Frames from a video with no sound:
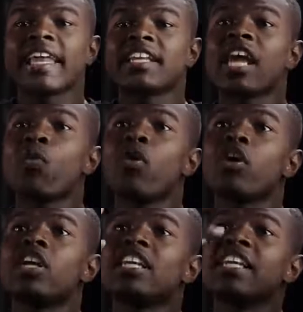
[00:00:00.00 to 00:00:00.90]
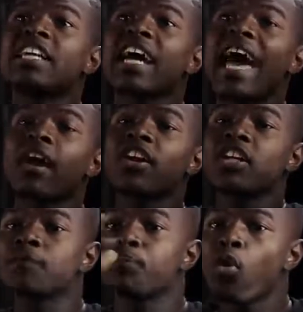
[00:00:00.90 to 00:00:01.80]
and they will leak
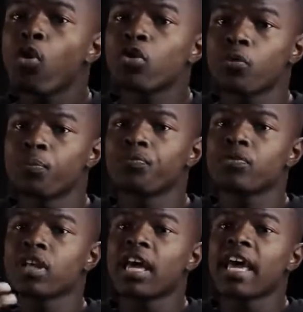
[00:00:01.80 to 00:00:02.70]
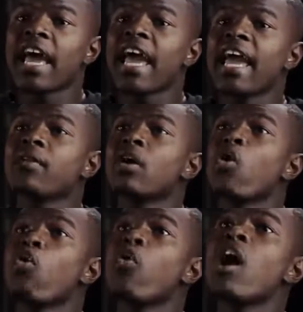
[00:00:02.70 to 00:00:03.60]
out of this portal.
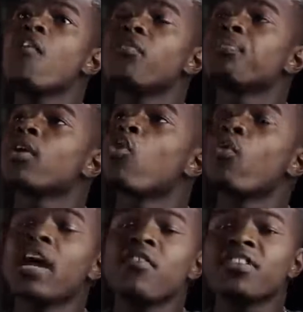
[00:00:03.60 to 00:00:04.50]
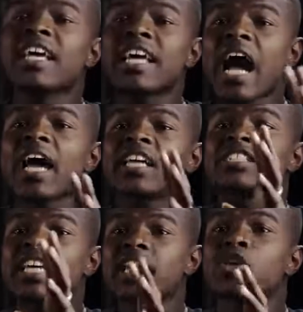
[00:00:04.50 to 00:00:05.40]
And whoever whoever that
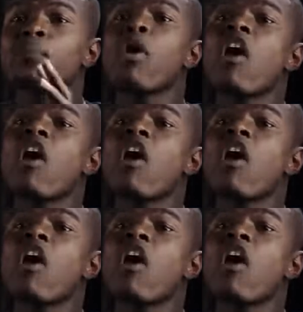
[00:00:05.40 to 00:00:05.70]
guy said